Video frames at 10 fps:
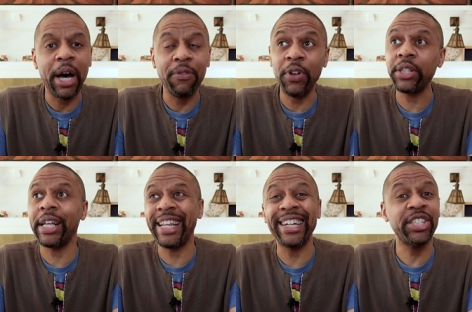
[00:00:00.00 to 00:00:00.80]
I felt
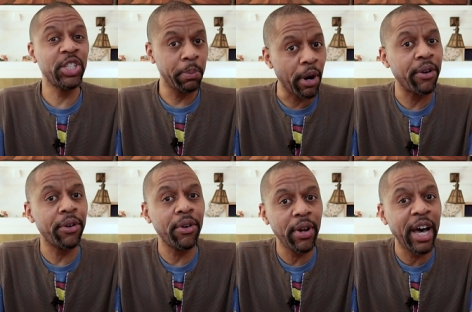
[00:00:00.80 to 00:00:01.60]
a lot
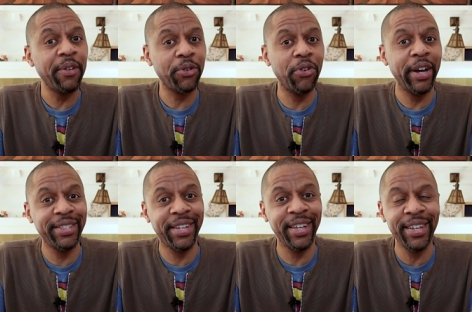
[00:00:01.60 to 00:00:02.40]
smarter after I
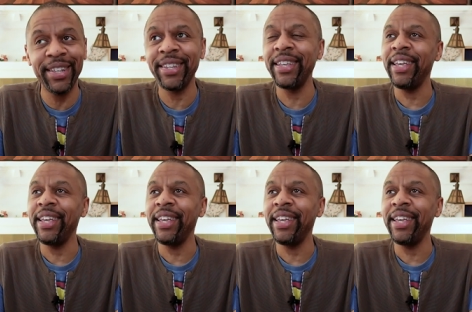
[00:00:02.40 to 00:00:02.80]
did it.